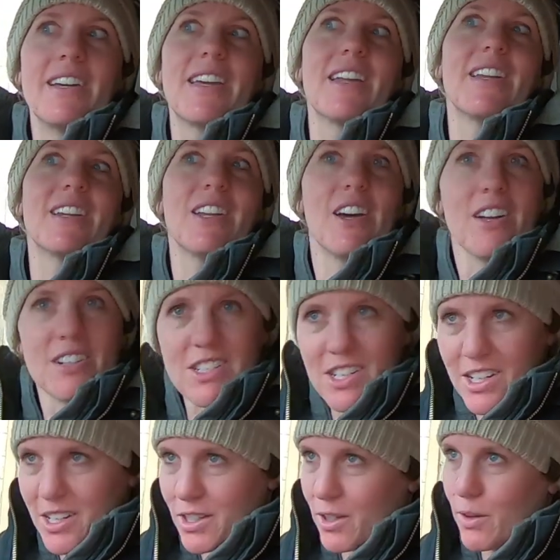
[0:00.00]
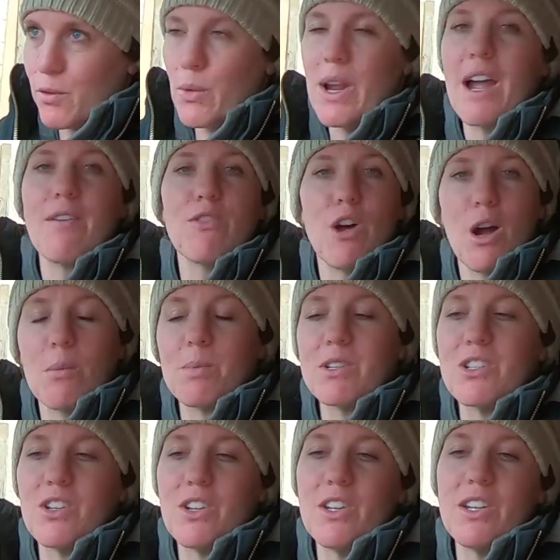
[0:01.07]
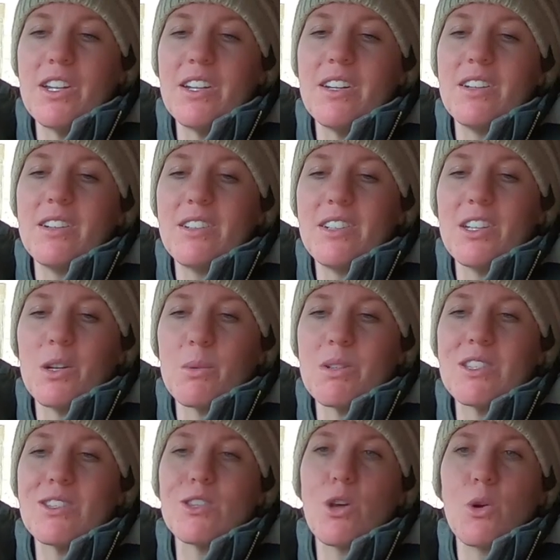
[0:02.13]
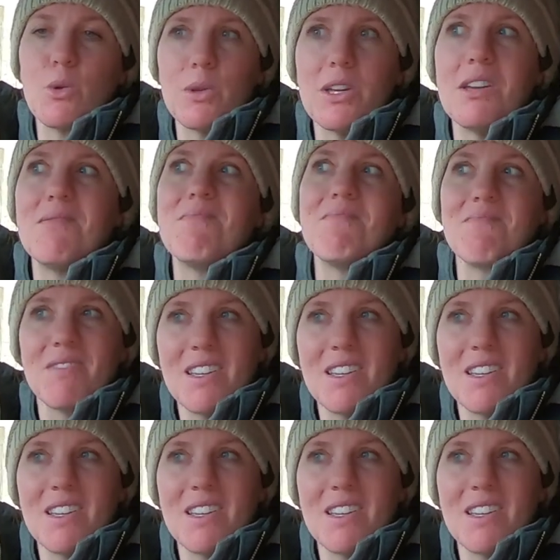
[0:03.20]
get into hunting or if we have the opportunity you know we're slowly